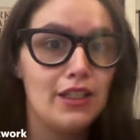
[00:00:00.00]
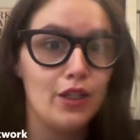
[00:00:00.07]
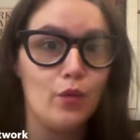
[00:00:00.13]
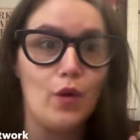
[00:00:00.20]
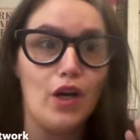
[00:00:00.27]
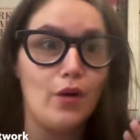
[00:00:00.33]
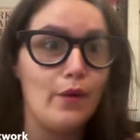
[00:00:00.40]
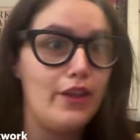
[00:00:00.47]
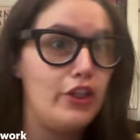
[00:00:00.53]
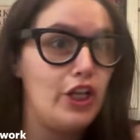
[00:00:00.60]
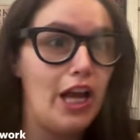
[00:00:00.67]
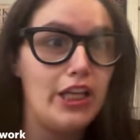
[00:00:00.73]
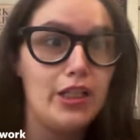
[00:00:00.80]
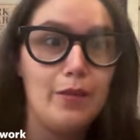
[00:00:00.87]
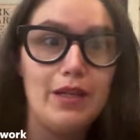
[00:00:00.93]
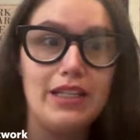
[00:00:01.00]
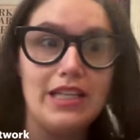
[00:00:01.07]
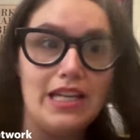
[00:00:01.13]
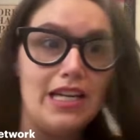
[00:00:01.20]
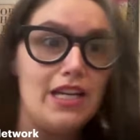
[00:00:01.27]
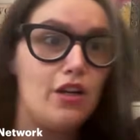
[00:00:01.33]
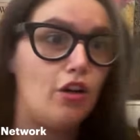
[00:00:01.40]
to work with
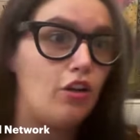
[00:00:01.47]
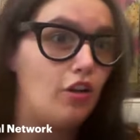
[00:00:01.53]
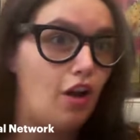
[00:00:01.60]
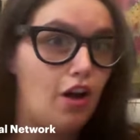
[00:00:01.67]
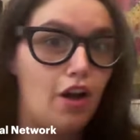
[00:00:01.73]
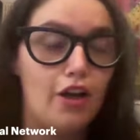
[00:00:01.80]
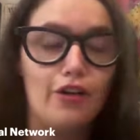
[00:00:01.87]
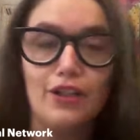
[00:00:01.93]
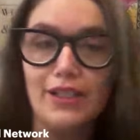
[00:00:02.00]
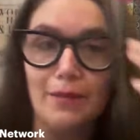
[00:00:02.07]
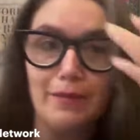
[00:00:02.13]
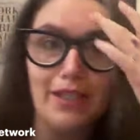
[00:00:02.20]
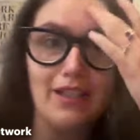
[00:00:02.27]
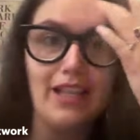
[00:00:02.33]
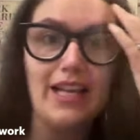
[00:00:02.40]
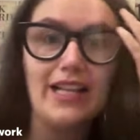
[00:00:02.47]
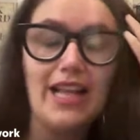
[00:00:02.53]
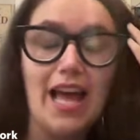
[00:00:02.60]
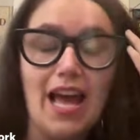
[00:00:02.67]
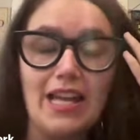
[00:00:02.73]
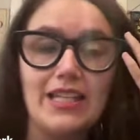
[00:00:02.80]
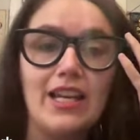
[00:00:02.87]
ChatGPT or Claude or something like
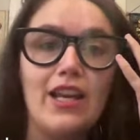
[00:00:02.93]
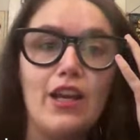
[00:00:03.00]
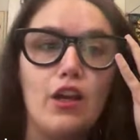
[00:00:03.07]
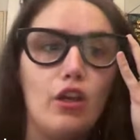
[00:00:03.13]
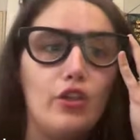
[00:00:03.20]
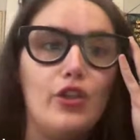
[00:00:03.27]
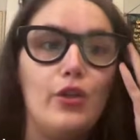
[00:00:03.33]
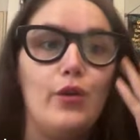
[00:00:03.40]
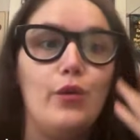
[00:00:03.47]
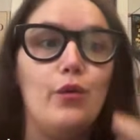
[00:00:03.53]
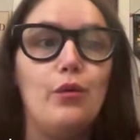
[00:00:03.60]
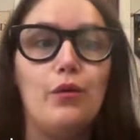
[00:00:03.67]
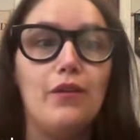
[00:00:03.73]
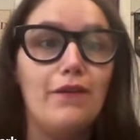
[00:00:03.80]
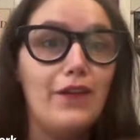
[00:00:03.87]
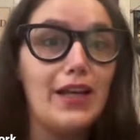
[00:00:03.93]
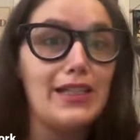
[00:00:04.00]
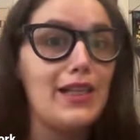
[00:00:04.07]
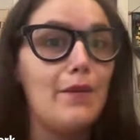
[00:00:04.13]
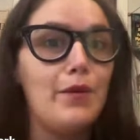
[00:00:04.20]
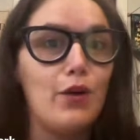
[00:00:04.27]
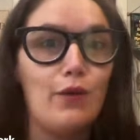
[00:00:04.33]
that to fix
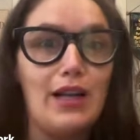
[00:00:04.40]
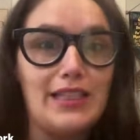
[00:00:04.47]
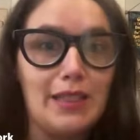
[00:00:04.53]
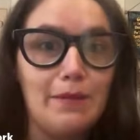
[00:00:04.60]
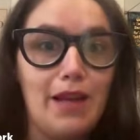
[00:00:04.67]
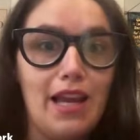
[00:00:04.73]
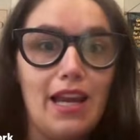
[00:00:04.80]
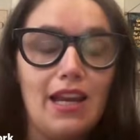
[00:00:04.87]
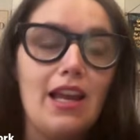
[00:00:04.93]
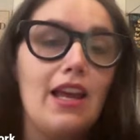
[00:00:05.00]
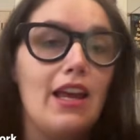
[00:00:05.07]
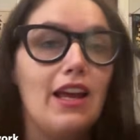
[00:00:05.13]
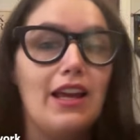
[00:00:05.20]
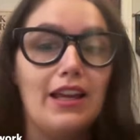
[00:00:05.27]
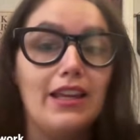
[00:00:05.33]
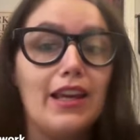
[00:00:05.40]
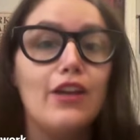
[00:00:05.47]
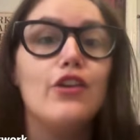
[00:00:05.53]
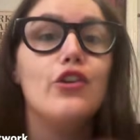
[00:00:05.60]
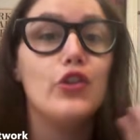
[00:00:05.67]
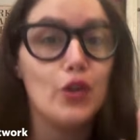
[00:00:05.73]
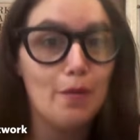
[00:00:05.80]
up your resume
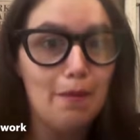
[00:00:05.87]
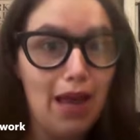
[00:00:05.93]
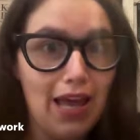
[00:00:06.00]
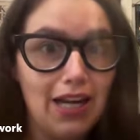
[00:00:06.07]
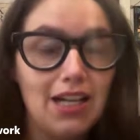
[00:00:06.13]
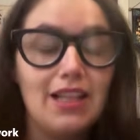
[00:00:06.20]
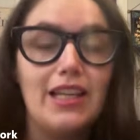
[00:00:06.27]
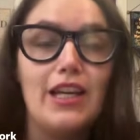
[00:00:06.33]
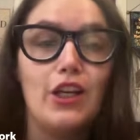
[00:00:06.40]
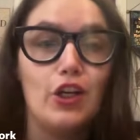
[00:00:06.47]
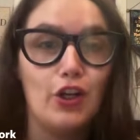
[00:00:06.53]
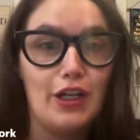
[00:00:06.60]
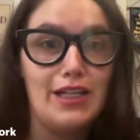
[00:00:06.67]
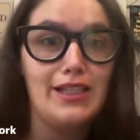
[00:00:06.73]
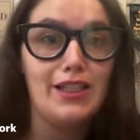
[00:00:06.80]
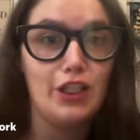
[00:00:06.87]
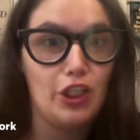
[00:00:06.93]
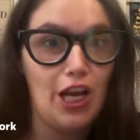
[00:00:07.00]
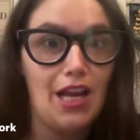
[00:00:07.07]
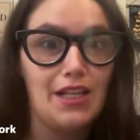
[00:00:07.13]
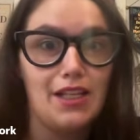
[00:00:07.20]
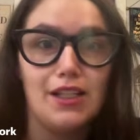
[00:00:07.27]
can dramatically increase the
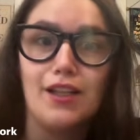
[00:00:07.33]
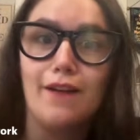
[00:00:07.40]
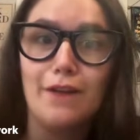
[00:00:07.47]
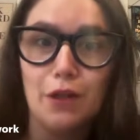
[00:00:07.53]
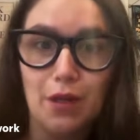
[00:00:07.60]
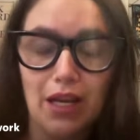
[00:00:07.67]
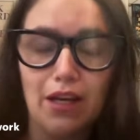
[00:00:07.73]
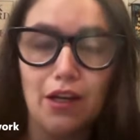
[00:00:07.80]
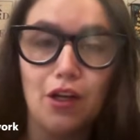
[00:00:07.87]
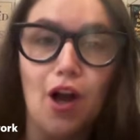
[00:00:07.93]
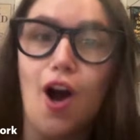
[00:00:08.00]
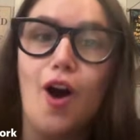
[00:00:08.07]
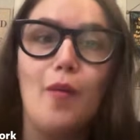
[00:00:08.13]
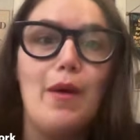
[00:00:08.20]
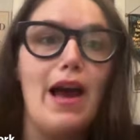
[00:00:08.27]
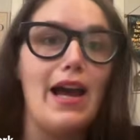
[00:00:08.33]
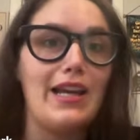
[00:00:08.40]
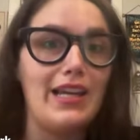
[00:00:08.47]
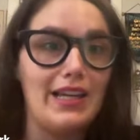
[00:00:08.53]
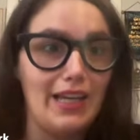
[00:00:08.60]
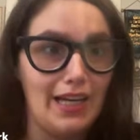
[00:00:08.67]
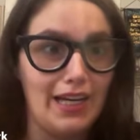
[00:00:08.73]
chances of you getting a call back
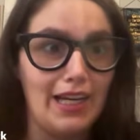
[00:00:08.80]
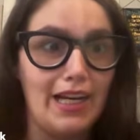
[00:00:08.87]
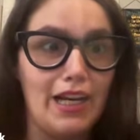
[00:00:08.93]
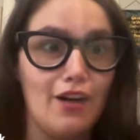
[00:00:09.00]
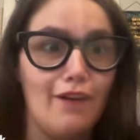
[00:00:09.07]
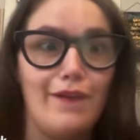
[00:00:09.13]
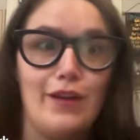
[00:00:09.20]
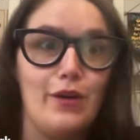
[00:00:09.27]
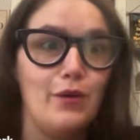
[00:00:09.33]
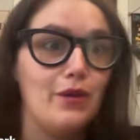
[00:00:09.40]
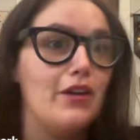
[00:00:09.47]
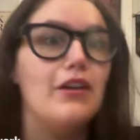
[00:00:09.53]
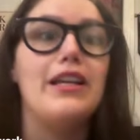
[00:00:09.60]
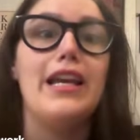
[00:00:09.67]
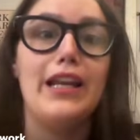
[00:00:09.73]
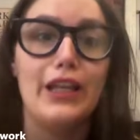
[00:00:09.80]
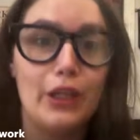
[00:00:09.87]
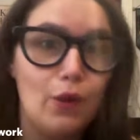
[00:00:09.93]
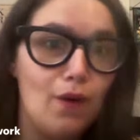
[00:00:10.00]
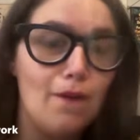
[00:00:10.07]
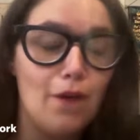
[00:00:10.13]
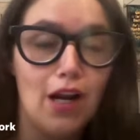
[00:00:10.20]
and getting an interview, getting
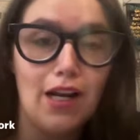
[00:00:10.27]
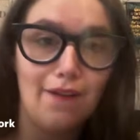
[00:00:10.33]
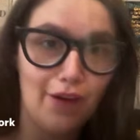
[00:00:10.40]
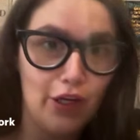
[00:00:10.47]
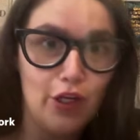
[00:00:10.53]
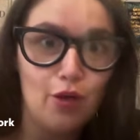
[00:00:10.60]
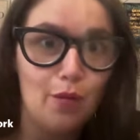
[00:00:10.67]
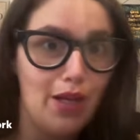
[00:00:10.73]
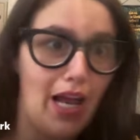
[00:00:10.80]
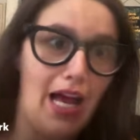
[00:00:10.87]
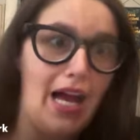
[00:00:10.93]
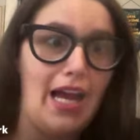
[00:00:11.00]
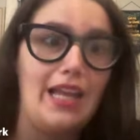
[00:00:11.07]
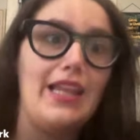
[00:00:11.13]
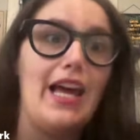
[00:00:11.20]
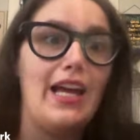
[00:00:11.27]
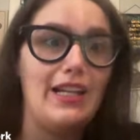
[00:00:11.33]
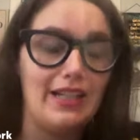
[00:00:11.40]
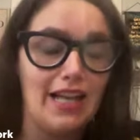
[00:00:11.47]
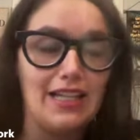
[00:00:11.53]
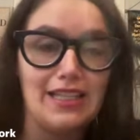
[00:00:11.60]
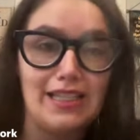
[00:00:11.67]
you in front of a human eye
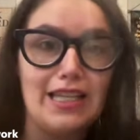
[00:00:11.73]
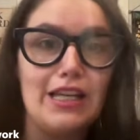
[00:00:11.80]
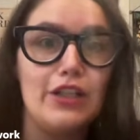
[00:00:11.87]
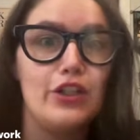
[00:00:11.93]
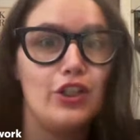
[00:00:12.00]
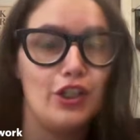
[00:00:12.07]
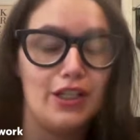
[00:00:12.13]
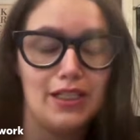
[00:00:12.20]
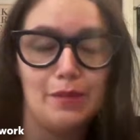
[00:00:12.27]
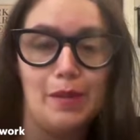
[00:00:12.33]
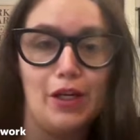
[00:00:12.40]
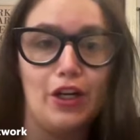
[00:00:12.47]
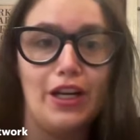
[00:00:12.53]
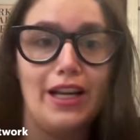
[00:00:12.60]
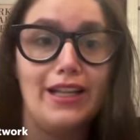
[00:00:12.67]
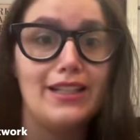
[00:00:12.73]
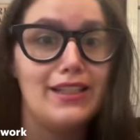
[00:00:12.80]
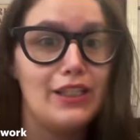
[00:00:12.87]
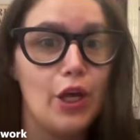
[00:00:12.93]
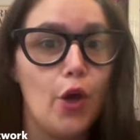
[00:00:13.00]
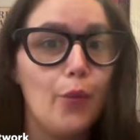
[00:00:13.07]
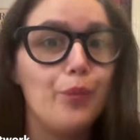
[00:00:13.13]
that sees your experience.
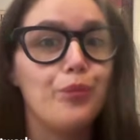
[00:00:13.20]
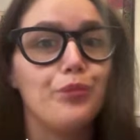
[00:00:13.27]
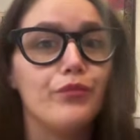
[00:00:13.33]
So